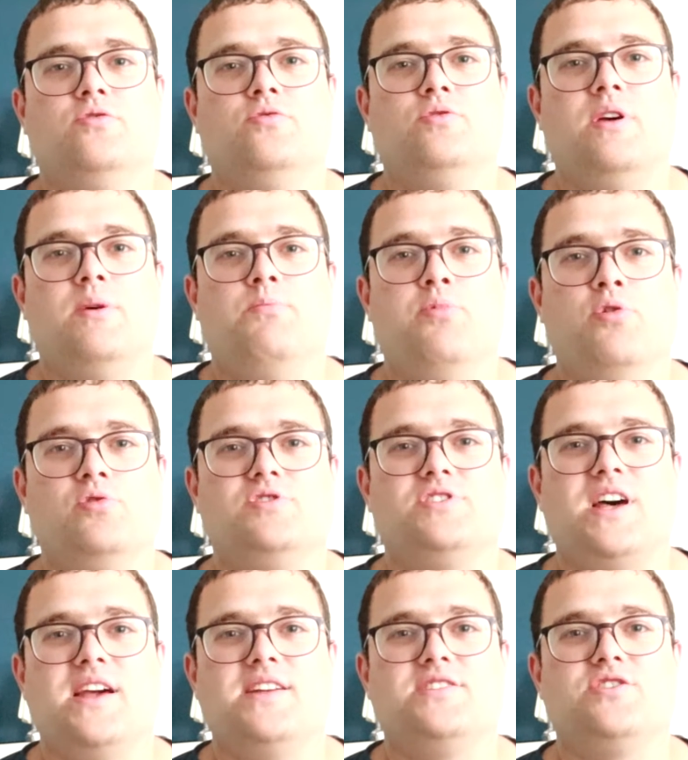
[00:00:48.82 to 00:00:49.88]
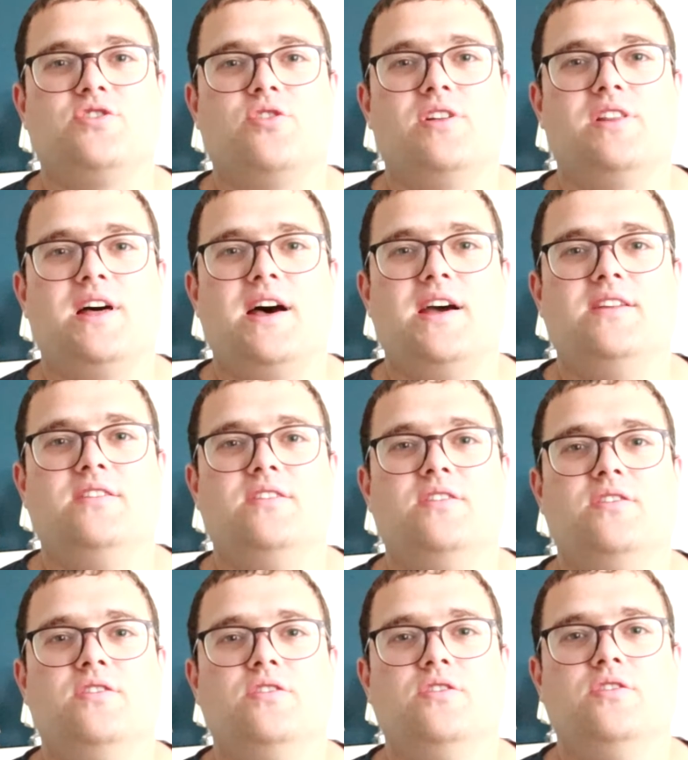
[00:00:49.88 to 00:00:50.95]
to the Bullseye
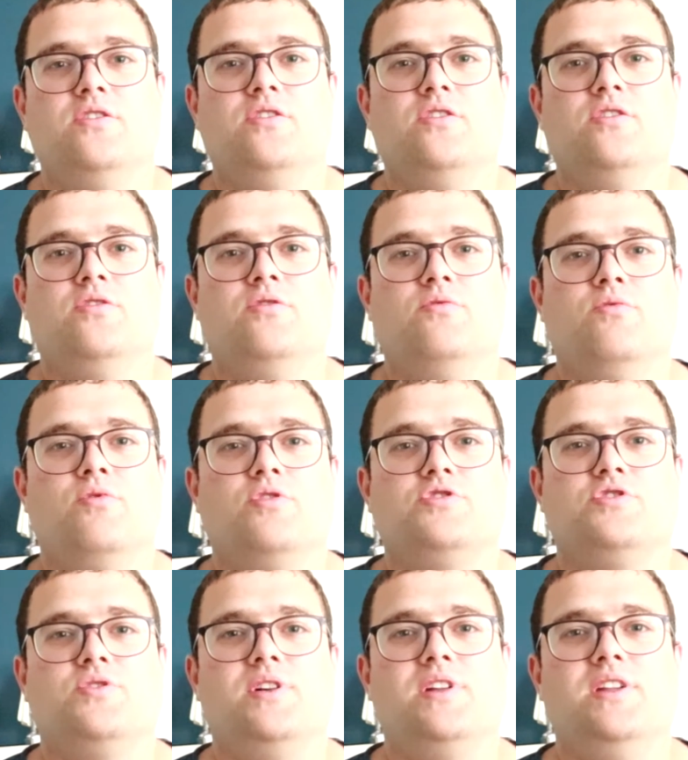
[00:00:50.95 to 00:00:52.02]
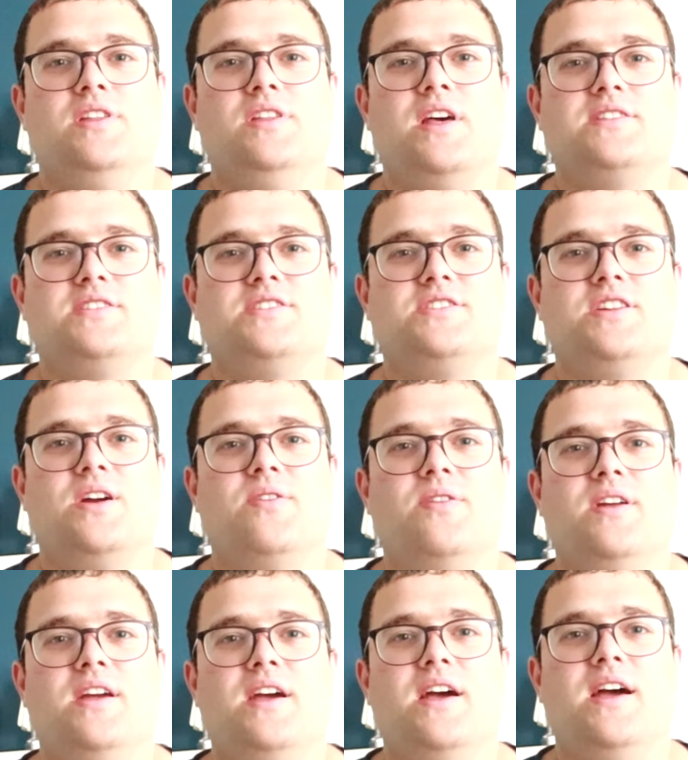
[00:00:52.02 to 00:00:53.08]
storyline was really
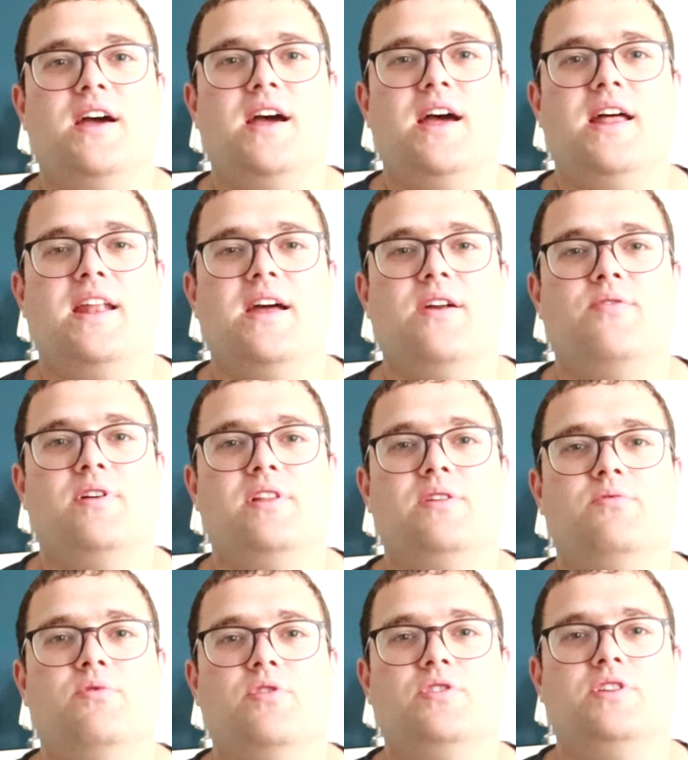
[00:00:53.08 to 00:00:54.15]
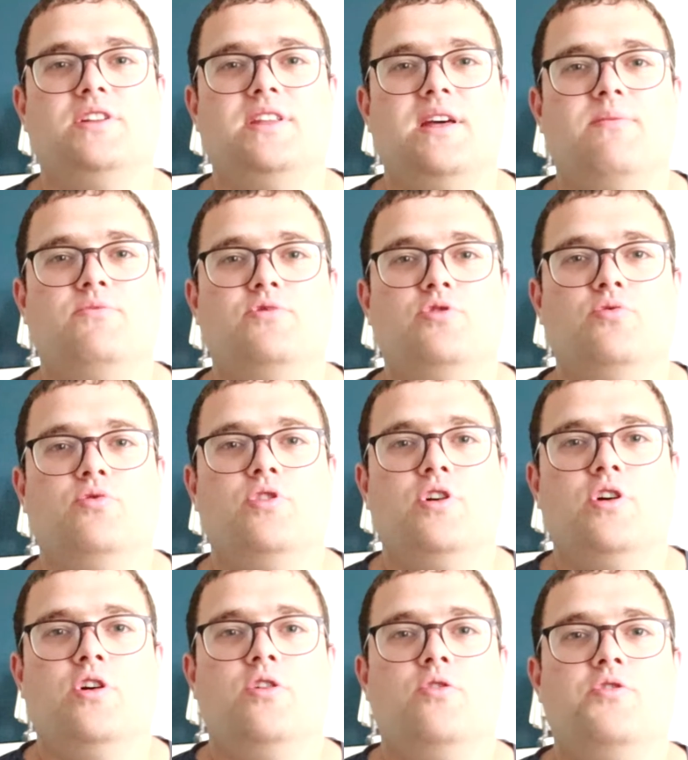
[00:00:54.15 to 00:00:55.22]
necessary, and I really wanted them
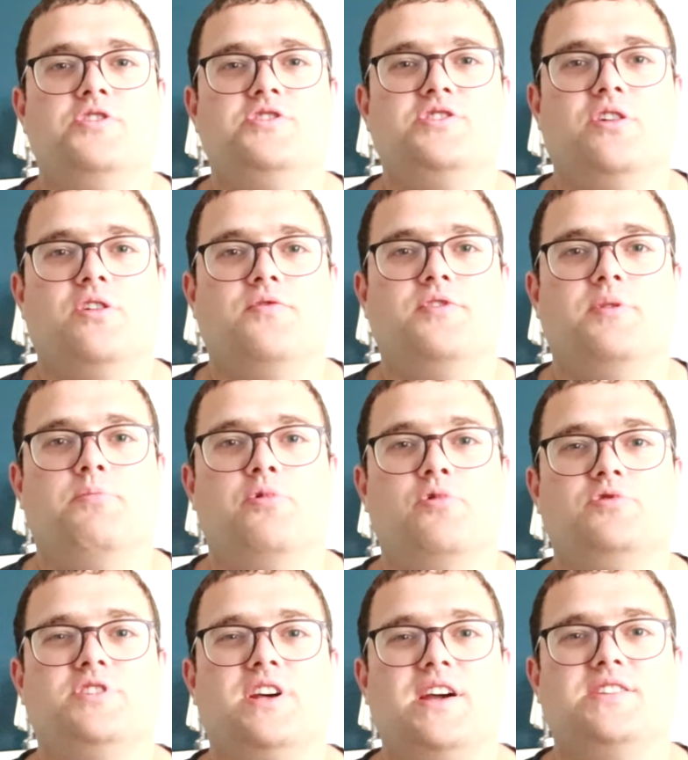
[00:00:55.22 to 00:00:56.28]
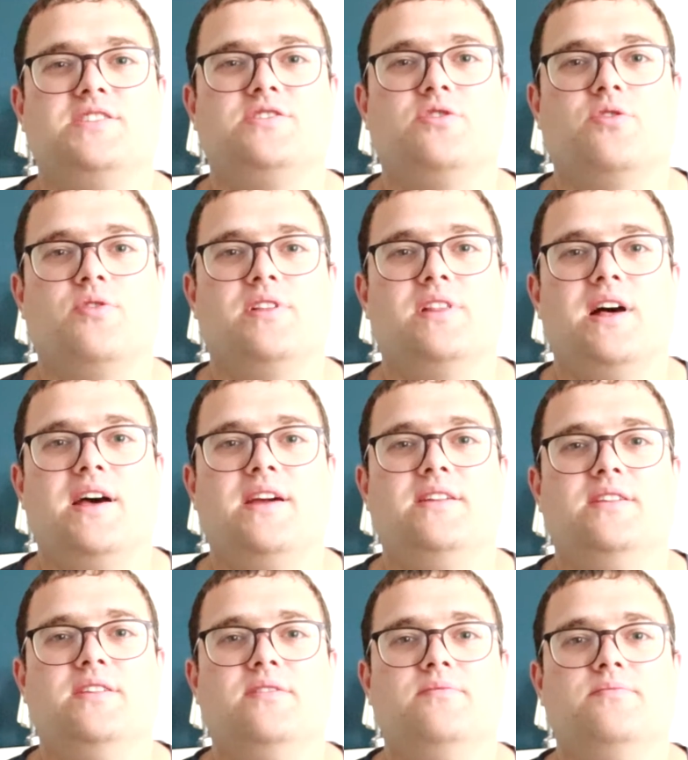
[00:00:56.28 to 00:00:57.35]
to resolve the Bullseye
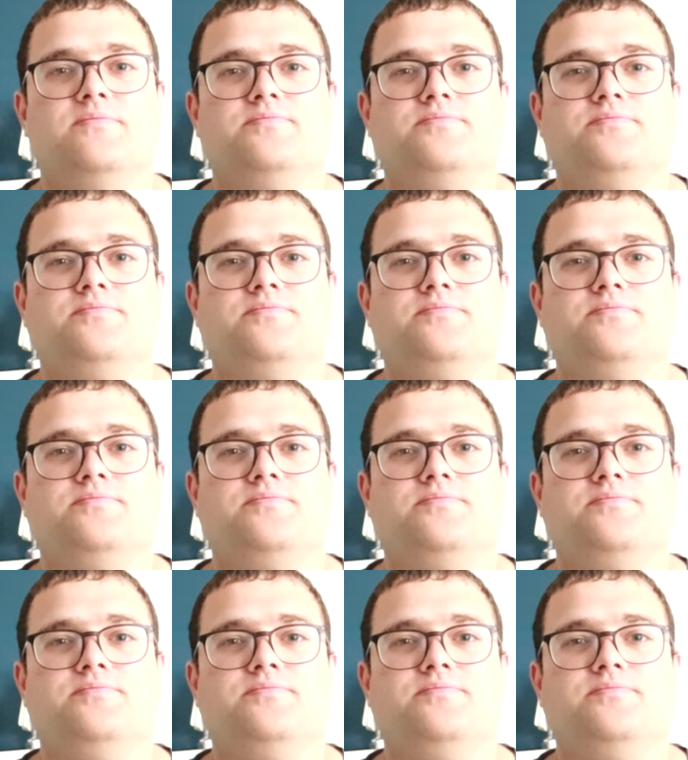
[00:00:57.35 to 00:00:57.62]
storyline.